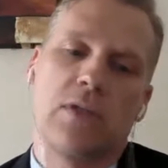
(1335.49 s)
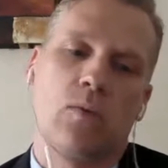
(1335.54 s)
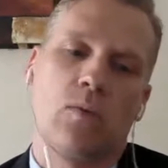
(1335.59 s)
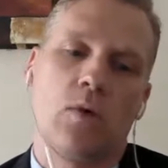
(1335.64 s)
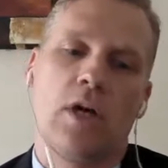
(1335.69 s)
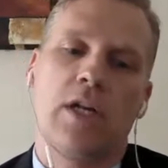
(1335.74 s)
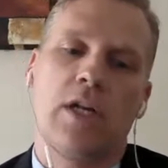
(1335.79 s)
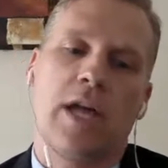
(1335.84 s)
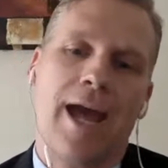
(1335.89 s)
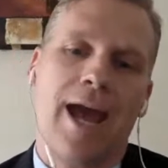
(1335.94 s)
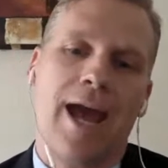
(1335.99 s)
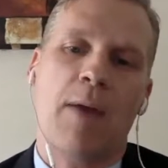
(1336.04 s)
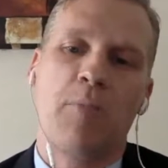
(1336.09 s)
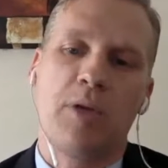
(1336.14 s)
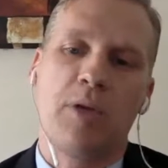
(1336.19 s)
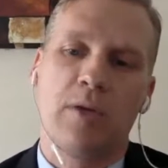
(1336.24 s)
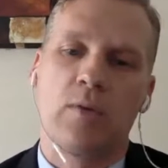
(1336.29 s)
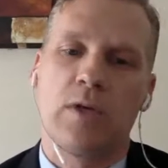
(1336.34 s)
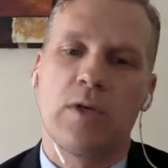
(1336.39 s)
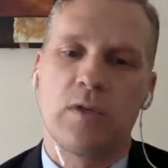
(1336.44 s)
And what
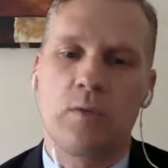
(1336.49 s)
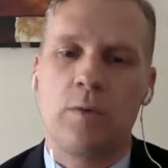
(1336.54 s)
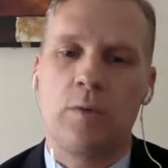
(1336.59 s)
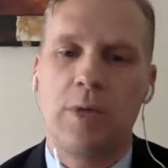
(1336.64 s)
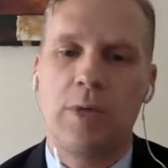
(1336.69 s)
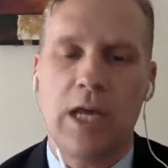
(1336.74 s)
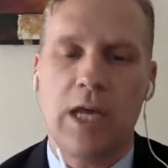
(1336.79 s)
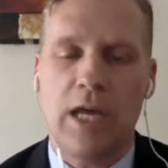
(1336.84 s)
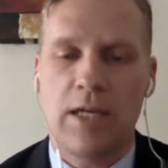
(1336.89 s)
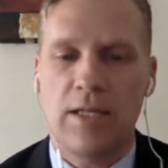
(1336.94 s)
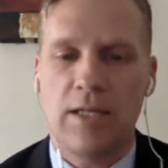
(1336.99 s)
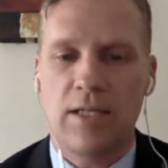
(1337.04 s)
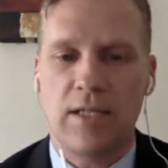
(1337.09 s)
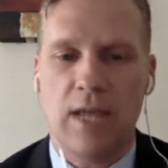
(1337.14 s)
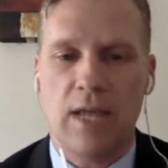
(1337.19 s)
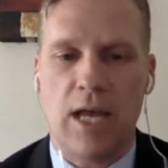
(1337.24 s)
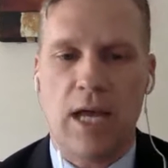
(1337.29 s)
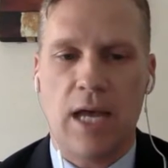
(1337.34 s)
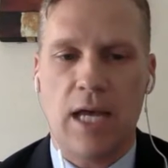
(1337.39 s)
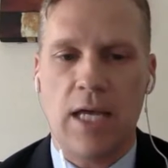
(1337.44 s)
happened was we began to
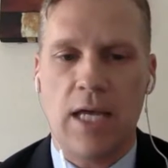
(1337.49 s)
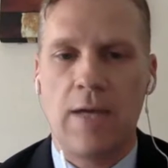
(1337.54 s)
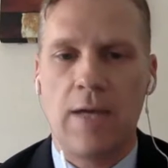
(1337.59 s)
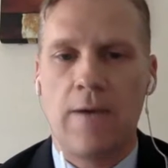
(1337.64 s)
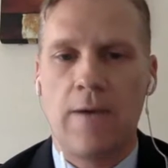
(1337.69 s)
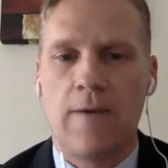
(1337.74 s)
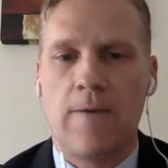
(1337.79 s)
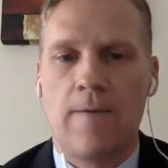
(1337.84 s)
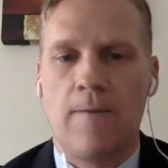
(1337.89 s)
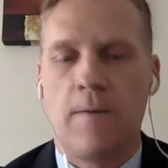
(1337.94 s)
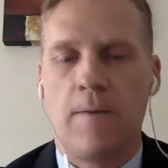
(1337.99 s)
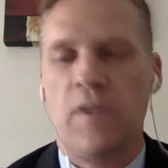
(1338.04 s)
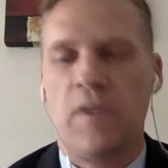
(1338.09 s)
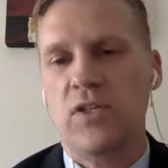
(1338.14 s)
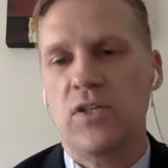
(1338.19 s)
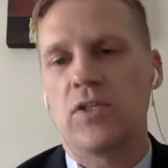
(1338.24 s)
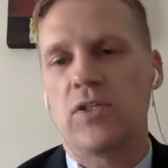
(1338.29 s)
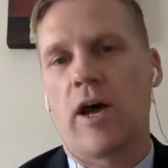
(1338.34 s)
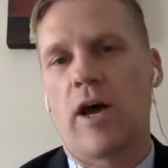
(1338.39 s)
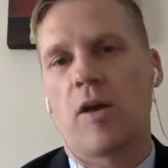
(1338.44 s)
say, this
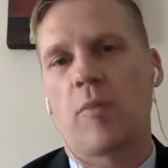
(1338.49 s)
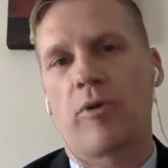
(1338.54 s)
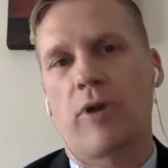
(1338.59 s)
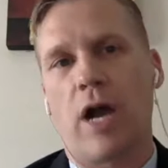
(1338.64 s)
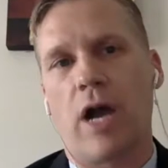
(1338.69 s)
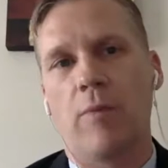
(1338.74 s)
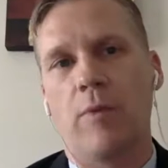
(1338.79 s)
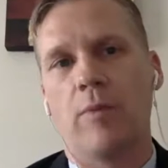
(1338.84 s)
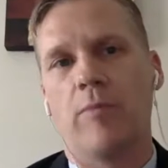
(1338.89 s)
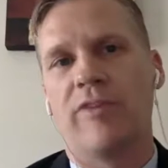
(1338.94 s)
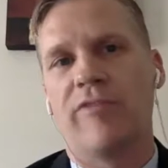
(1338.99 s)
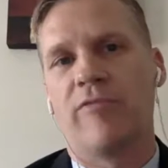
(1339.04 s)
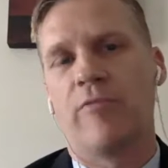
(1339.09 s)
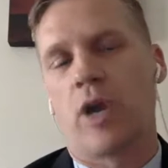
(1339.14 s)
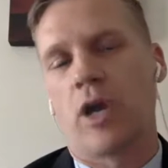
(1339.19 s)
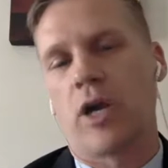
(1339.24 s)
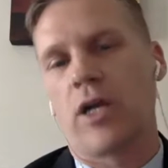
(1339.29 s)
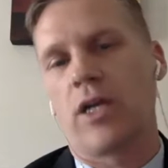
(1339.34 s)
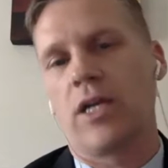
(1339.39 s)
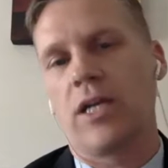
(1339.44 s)
is not a problem of
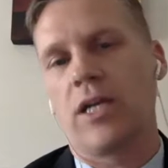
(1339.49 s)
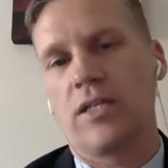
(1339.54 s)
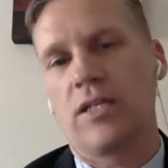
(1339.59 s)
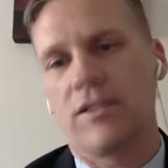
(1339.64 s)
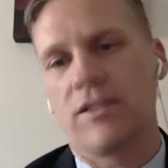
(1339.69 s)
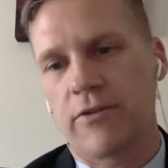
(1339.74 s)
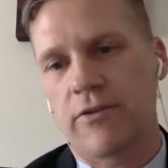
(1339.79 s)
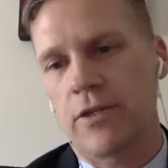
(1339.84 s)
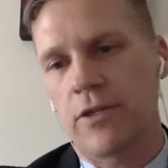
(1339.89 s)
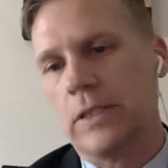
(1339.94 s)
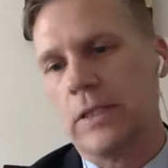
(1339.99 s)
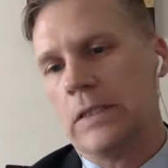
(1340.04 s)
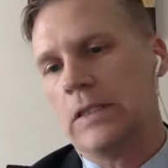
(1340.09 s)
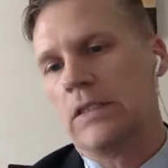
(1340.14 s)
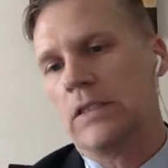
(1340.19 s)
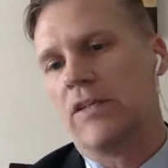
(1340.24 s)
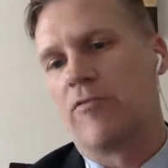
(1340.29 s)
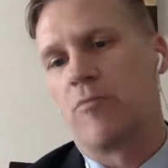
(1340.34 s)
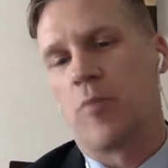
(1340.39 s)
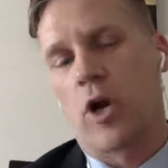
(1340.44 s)
marketing different
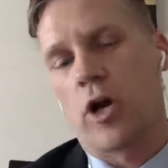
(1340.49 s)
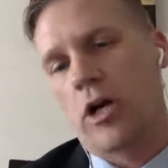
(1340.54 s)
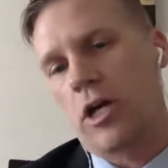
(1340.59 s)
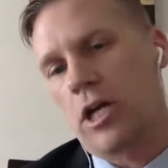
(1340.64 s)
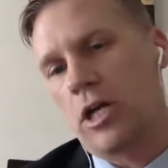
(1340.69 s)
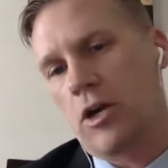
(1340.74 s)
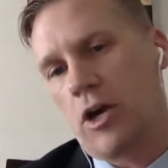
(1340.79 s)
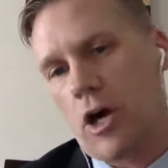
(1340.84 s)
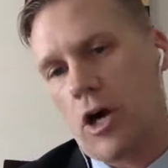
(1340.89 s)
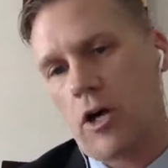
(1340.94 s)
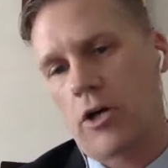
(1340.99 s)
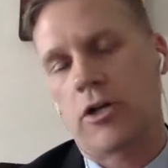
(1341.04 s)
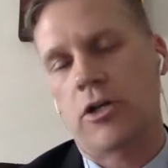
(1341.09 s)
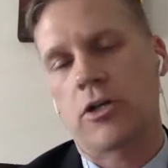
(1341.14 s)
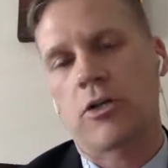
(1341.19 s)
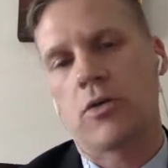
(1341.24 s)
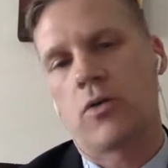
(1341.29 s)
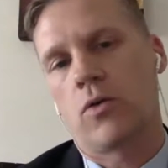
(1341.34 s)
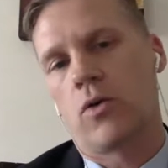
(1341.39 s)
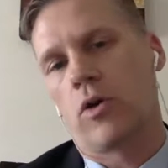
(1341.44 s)
of marketing
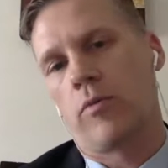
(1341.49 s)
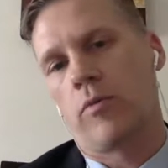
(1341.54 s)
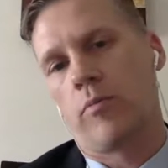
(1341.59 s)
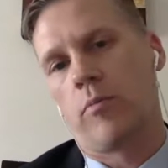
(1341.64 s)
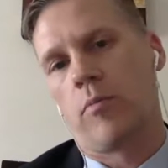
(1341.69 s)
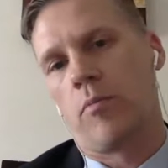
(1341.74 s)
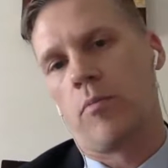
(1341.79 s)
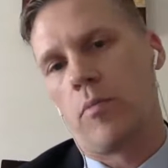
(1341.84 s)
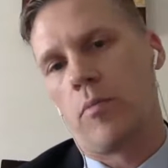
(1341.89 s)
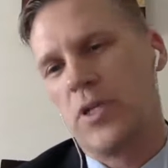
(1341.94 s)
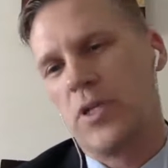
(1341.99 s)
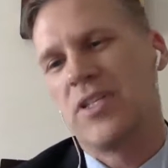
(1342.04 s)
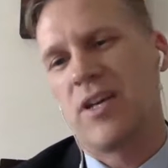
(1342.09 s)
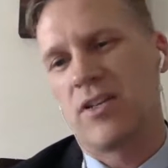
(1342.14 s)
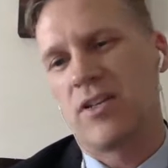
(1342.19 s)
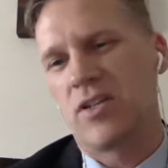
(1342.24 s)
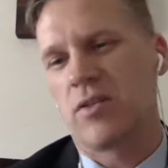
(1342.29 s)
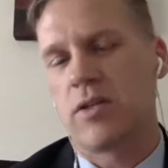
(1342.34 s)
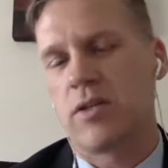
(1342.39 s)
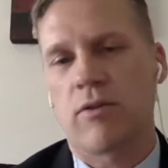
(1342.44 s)
harder or
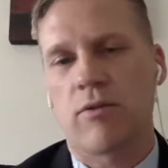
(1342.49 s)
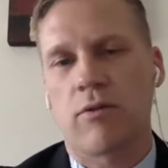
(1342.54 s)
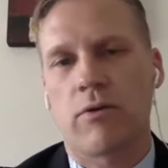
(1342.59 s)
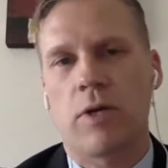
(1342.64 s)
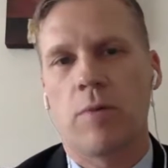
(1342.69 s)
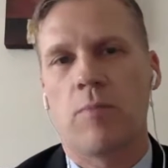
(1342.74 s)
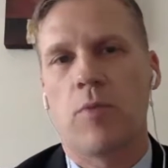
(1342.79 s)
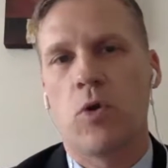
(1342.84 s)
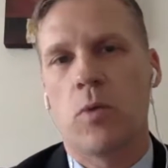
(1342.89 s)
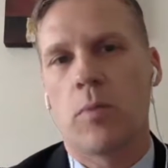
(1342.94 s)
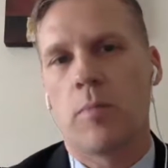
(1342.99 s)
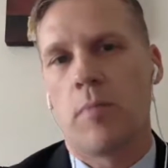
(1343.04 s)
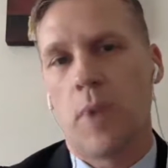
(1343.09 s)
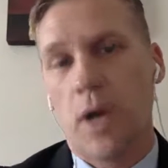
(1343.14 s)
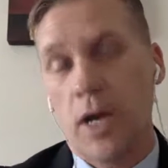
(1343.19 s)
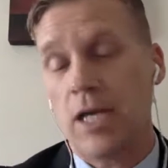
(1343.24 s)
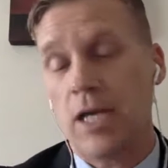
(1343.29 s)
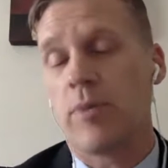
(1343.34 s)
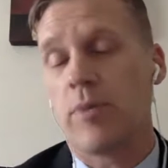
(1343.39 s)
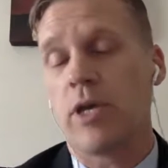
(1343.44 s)
potentially throwing more
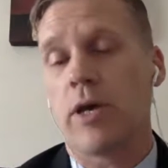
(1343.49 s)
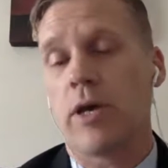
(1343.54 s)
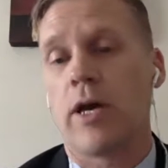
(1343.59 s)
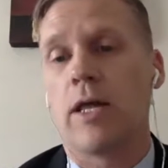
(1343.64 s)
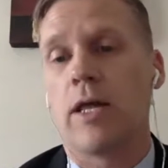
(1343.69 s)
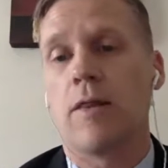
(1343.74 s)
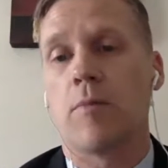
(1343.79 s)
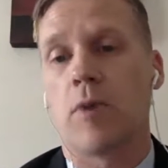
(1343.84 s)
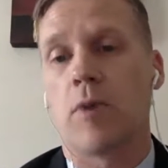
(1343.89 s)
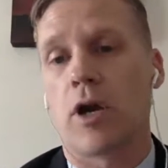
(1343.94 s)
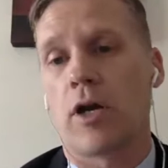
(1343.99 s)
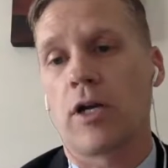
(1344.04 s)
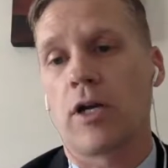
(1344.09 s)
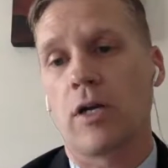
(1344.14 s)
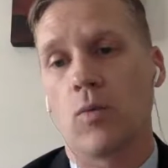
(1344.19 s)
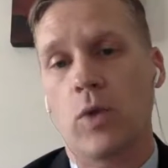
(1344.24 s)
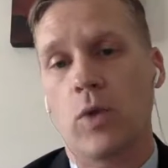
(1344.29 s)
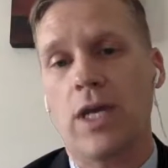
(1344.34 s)
money behind the marketing.